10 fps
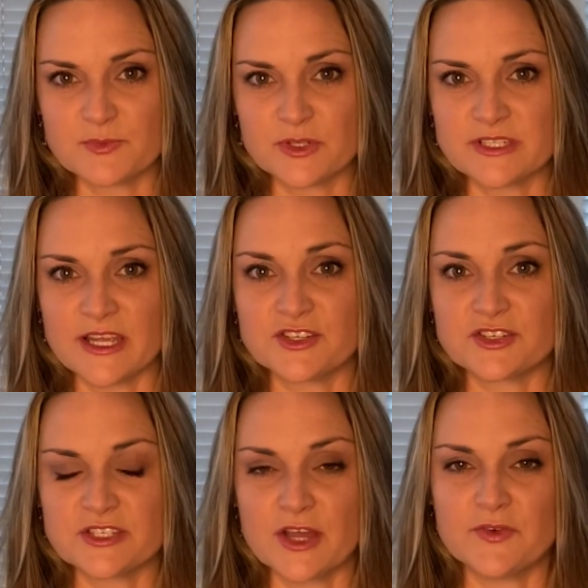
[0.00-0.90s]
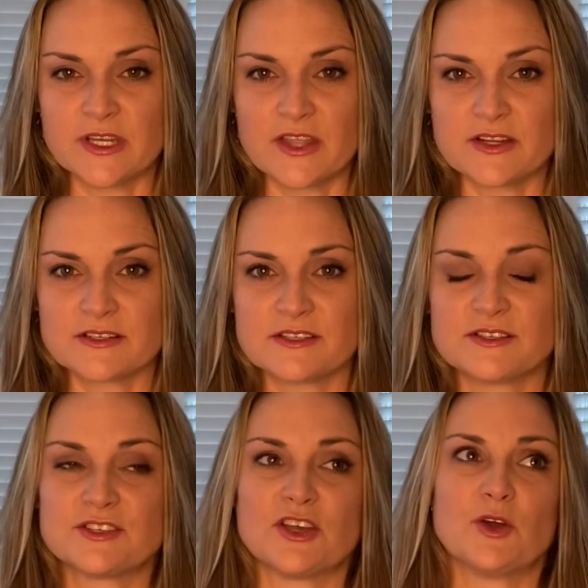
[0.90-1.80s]
to protect yourself and others.
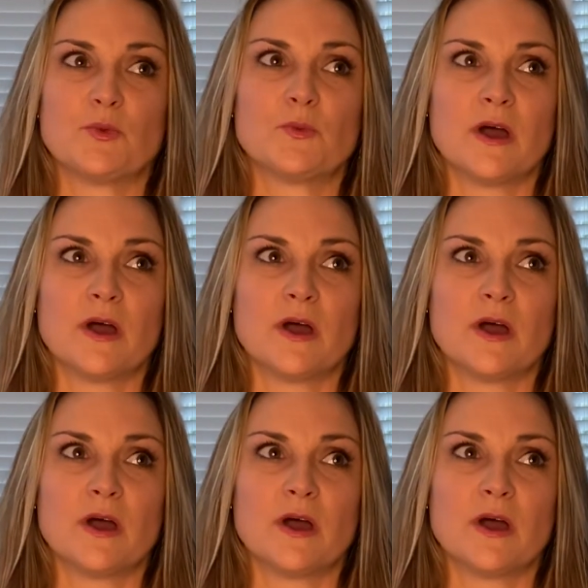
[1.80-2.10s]
So